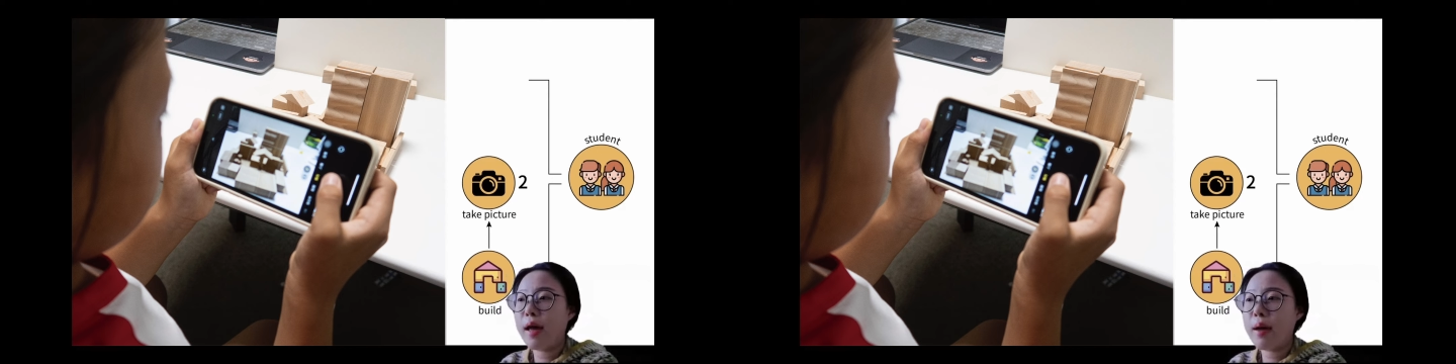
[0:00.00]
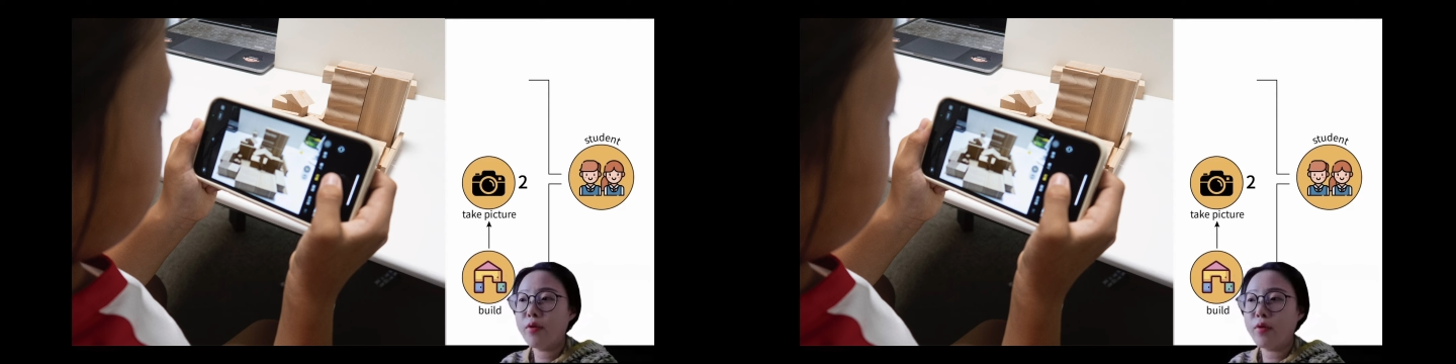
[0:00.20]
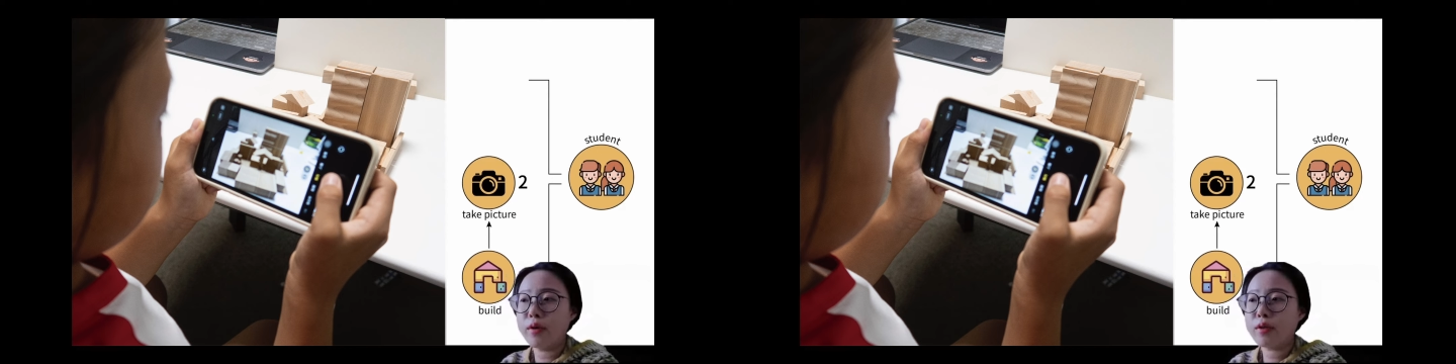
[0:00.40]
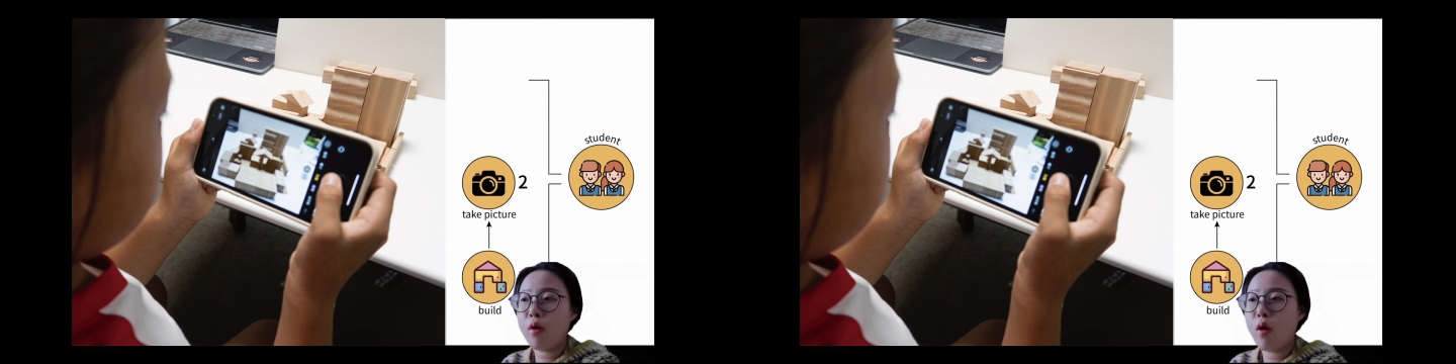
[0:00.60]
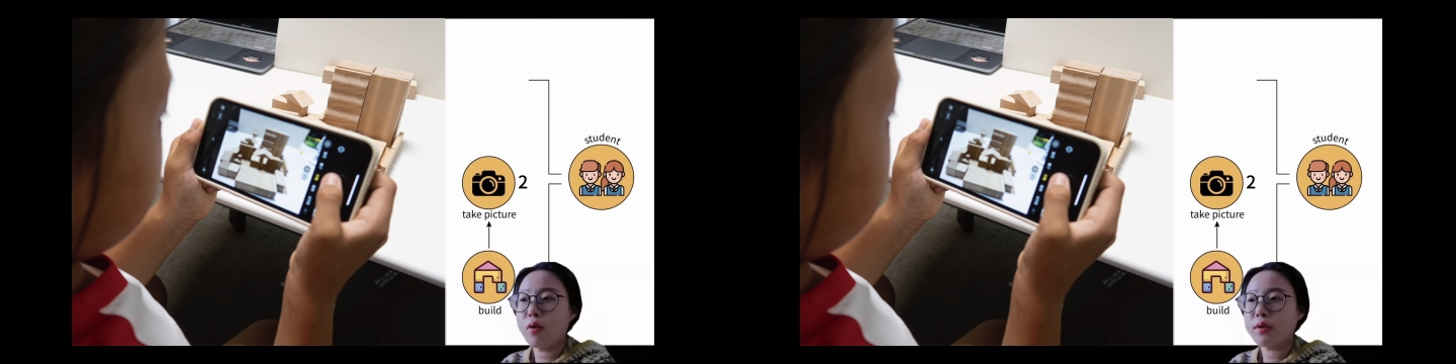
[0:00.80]
cameras
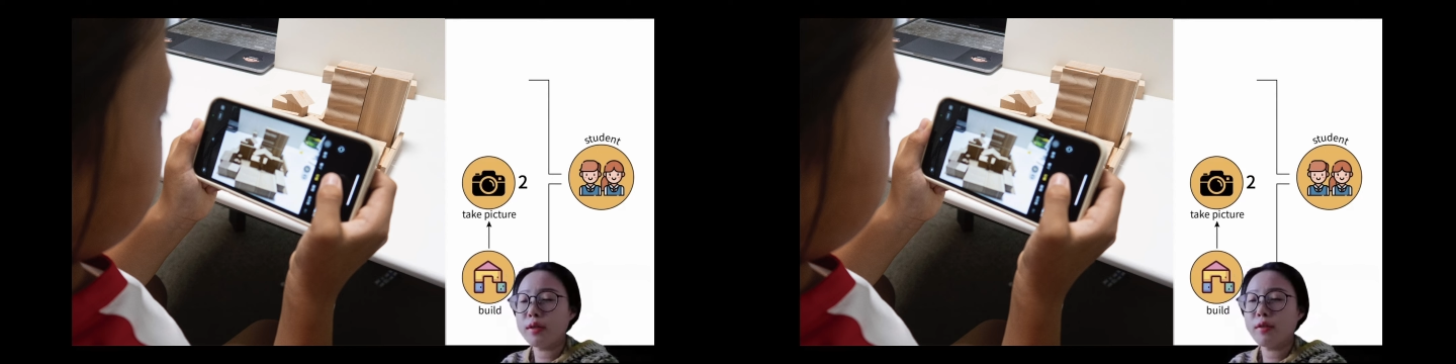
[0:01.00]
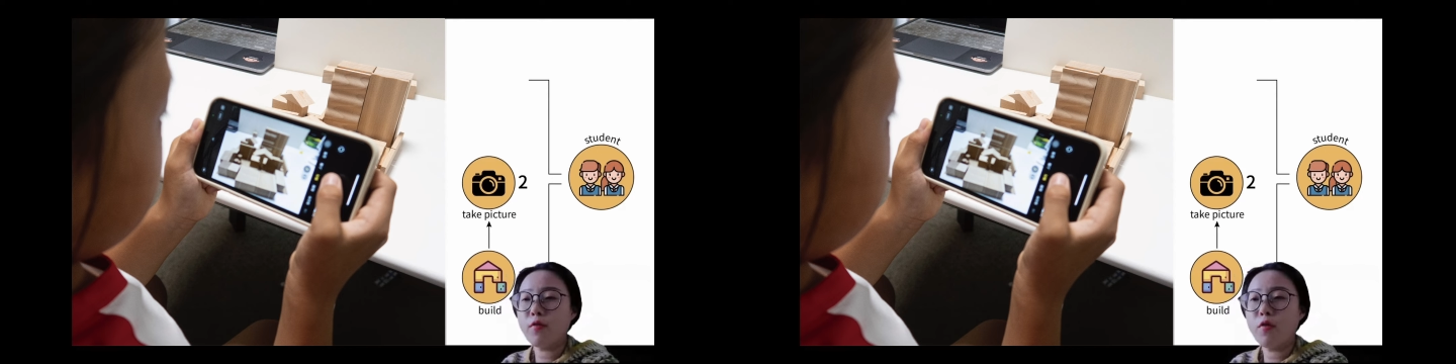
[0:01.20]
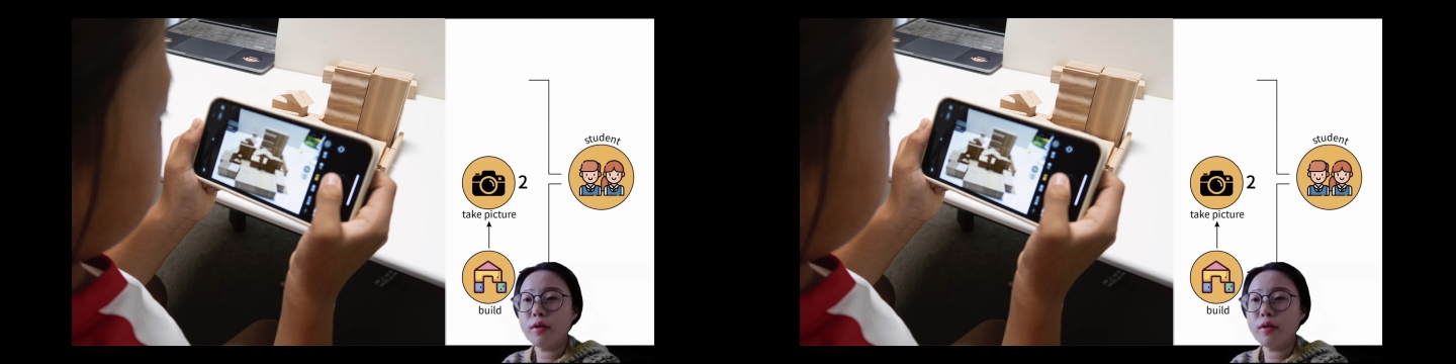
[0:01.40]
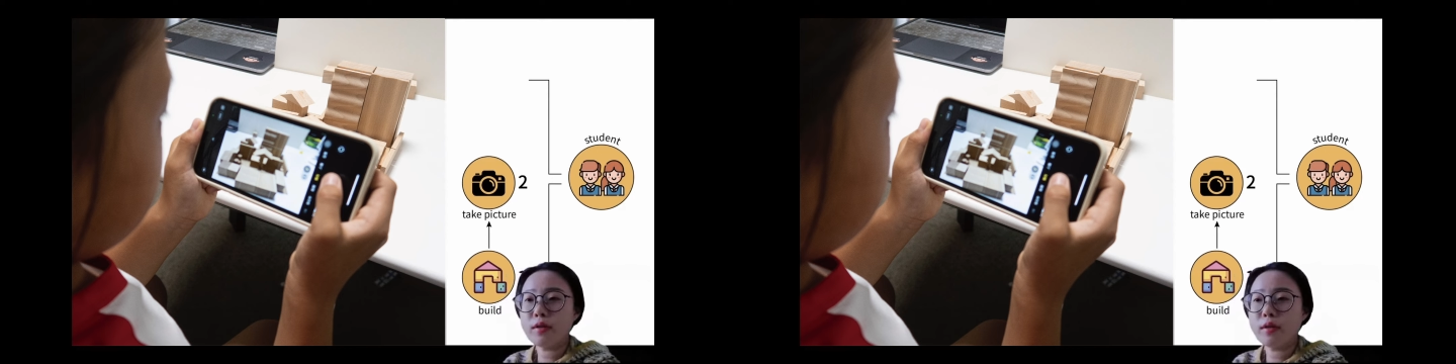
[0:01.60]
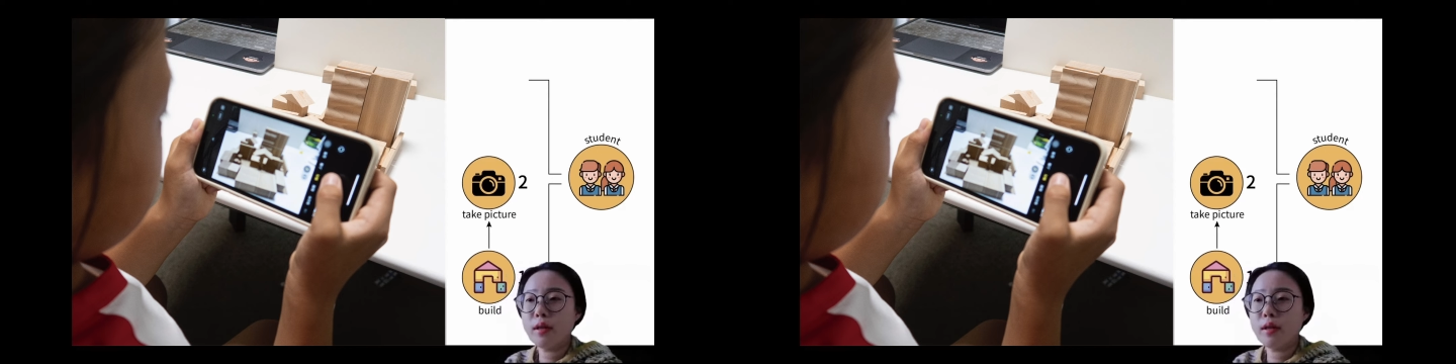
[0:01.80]
or their phones.